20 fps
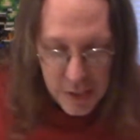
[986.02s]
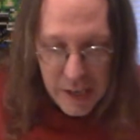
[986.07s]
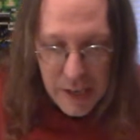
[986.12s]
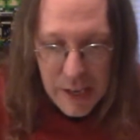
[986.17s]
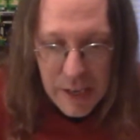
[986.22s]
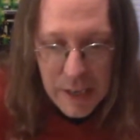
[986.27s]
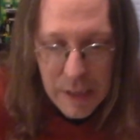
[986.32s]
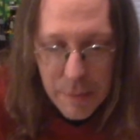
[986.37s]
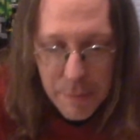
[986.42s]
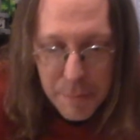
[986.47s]

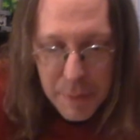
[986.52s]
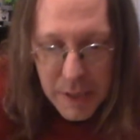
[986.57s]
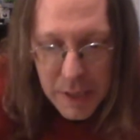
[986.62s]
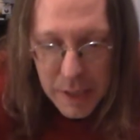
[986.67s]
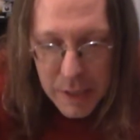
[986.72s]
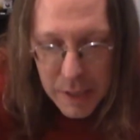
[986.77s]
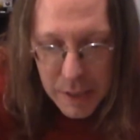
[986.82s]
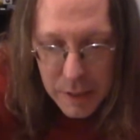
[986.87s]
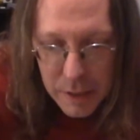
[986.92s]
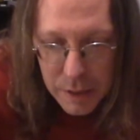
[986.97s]
A and
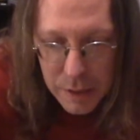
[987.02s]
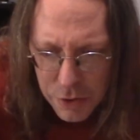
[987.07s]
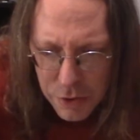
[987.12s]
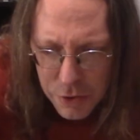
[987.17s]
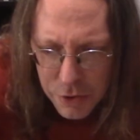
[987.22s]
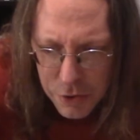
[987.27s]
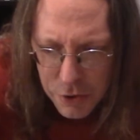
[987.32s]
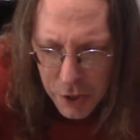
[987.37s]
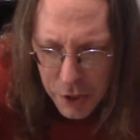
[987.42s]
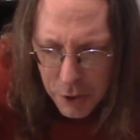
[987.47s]
B.
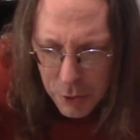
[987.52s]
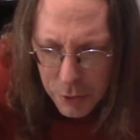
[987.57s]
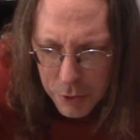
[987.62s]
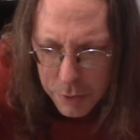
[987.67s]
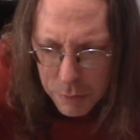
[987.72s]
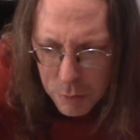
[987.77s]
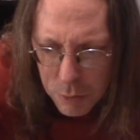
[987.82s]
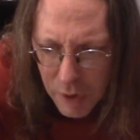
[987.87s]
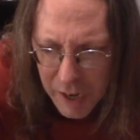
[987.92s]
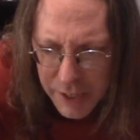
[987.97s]
Single to
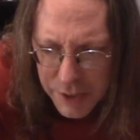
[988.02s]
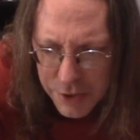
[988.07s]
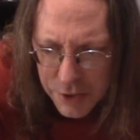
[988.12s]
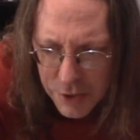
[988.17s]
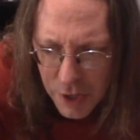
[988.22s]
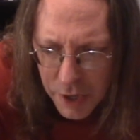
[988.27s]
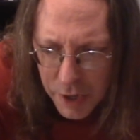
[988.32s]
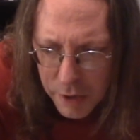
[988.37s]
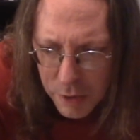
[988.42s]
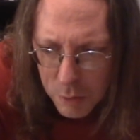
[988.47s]
right
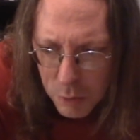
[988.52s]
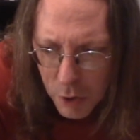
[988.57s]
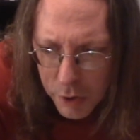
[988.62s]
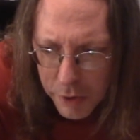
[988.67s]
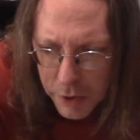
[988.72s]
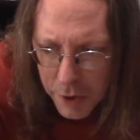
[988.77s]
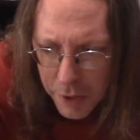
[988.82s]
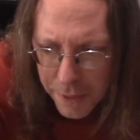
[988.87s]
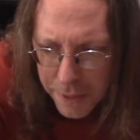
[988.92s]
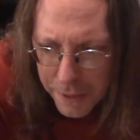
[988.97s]
center, runner
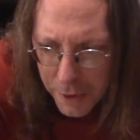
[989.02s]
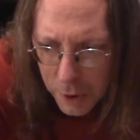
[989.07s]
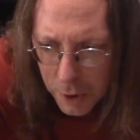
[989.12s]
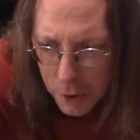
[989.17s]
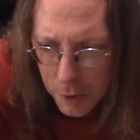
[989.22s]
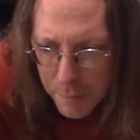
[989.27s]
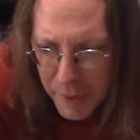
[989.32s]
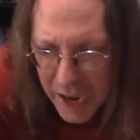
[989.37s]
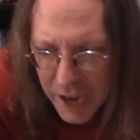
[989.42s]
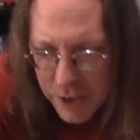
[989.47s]
to
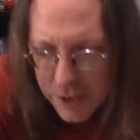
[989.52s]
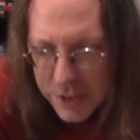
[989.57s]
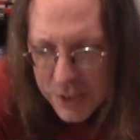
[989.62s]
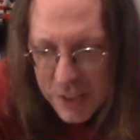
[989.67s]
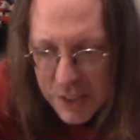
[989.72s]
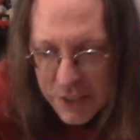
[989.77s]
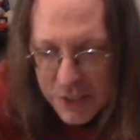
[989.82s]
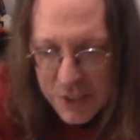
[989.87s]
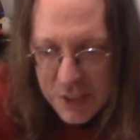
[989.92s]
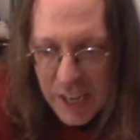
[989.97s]
third, batter
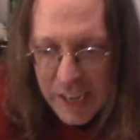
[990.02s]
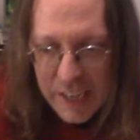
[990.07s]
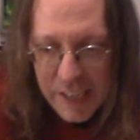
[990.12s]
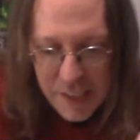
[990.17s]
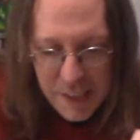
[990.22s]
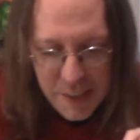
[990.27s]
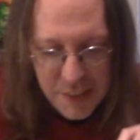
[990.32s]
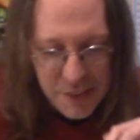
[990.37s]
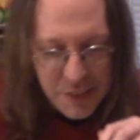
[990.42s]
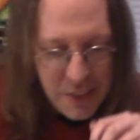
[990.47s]
steals second
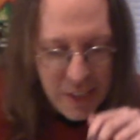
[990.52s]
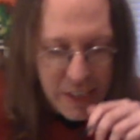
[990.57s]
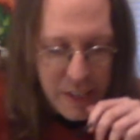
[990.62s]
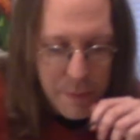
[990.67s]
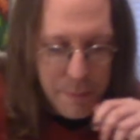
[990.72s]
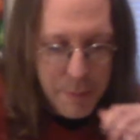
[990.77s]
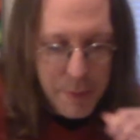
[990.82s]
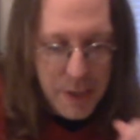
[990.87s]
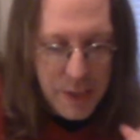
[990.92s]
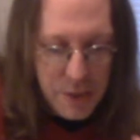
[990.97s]
on second
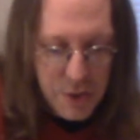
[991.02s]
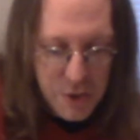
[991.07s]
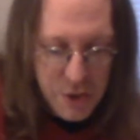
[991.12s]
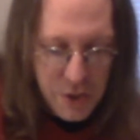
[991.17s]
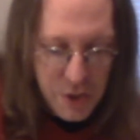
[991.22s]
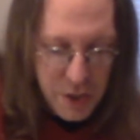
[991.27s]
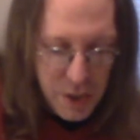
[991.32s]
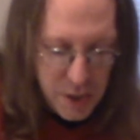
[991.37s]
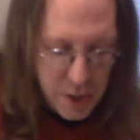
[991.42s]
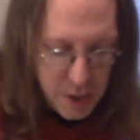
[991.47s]
pitch,
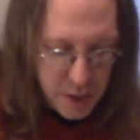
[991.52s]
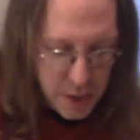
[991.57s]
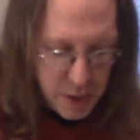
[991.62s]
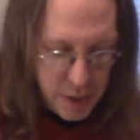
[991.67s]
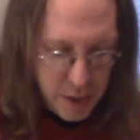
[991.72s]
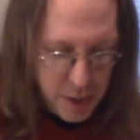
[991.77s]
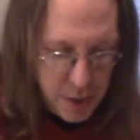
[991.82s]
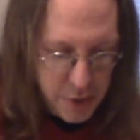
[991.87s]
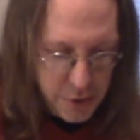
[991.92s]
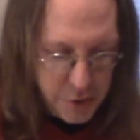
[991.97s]

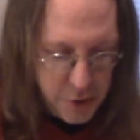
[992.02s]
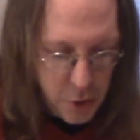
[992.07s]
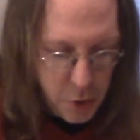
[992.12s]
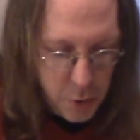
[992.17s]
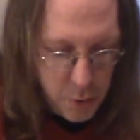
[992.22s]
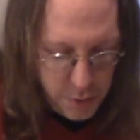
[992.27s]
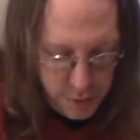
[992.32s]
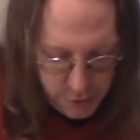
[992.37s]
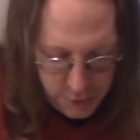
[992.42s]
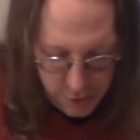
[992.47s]
and it's 0
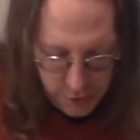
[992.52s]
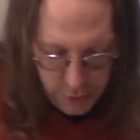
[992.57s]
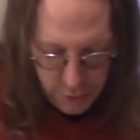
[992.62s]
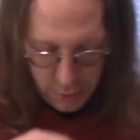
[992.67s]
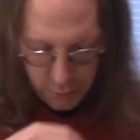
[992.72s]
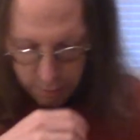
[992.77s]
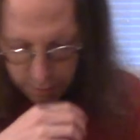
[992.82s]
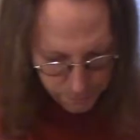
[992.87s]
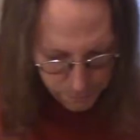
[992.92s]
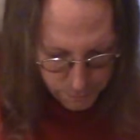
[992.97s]
and 2.
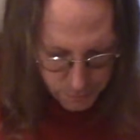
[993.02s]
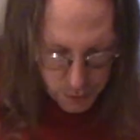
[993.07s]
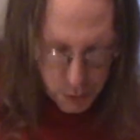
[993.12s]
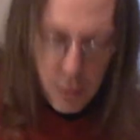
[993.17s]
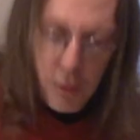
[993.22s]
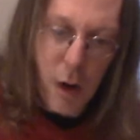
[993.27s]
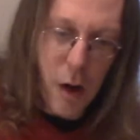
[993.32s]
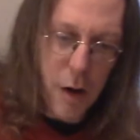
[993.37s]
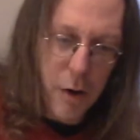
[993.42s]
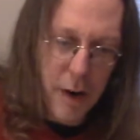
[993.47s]

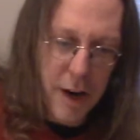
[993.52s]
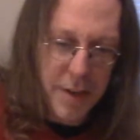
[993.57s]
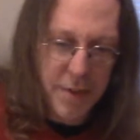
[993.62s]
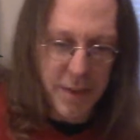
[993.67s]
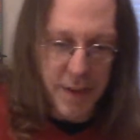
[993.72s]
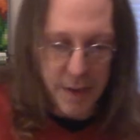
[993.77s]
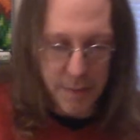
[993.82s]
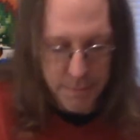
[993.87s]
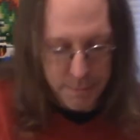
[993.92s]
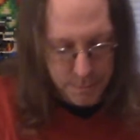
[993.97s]
Well, all right
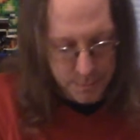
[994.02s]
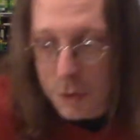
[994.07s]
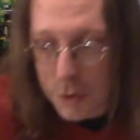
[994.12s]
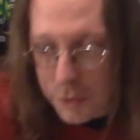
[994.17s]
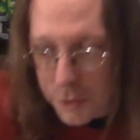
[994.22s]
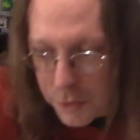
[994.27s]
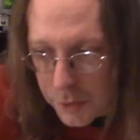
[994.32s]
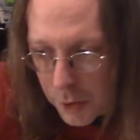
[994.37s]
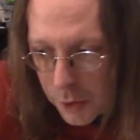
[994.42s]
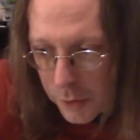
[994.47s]
then.
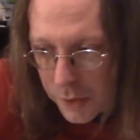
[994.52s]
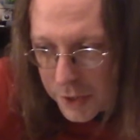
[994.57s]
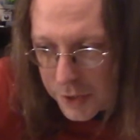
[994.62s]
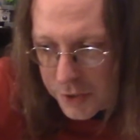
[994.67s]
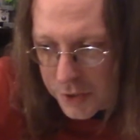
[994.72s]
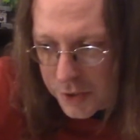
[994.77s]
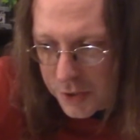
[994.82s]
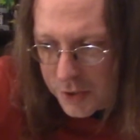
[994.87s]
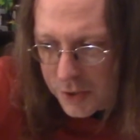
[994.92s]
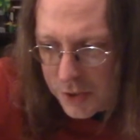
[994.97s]
So it's
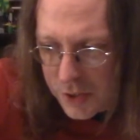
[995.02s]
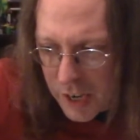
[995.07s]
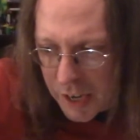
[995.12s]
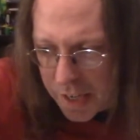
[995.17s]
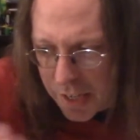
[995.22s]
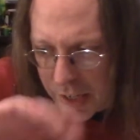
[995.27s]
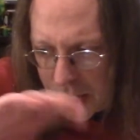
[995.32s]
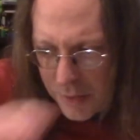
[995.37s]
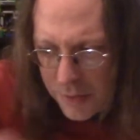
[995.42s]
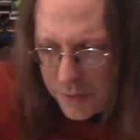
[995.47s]

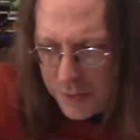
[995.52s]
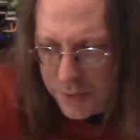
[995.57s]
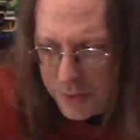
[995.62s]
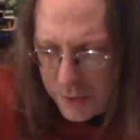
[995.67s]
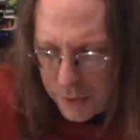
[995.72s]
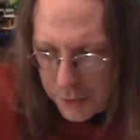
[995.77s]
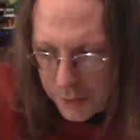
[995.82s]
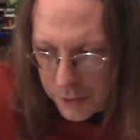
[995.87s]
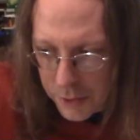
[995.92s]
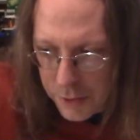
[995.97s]
second and
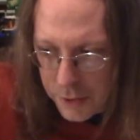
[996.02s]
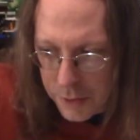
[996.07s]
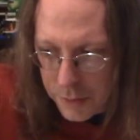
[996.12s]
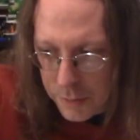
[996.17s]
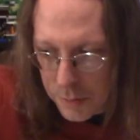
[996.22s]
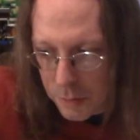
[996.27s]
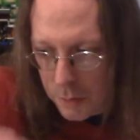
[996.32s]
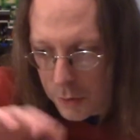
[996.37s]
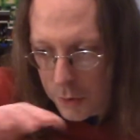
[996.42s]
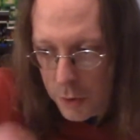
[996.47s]
third,
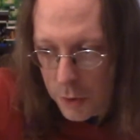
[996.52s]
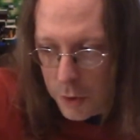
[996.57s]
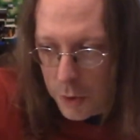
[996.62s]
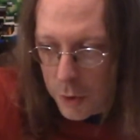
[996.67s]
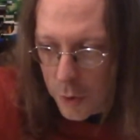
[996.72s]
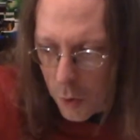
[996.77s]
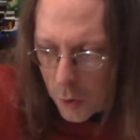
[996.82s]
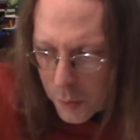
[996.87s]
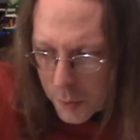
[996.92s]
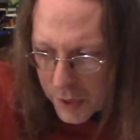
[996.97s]

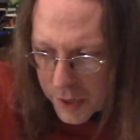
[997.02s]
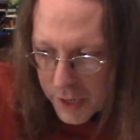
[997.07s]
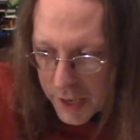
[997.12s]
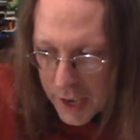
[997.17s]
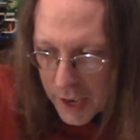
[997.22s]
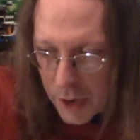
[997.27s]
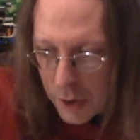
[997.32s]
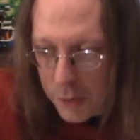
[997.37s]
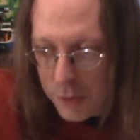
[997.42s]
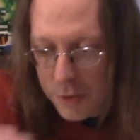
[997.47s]
nobody
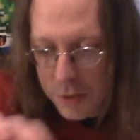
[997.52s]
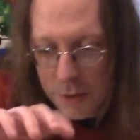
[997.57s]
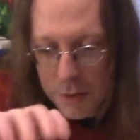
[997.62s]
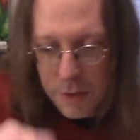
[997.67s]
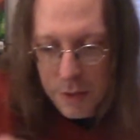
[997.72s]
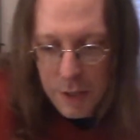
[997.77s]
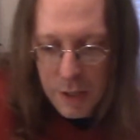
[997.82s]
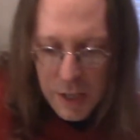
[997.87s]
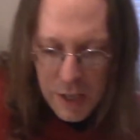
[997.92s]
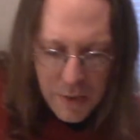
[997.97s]
out,
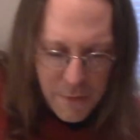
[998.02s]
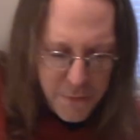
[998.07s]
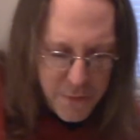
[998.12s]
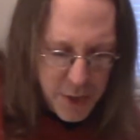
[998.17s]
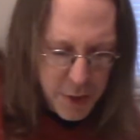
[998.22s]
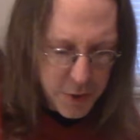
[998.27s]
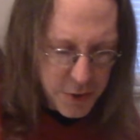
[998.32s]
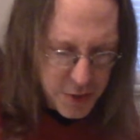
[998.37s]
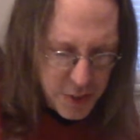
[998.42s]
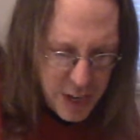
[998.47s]

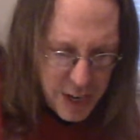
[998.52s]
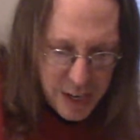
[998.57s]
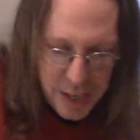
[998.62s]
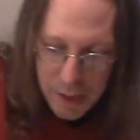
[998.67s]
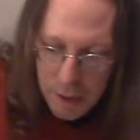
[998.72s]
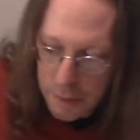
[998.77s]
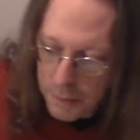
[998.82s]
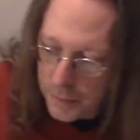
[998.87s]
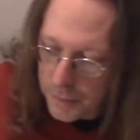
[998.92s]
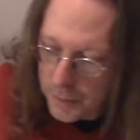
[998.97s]
infield's in,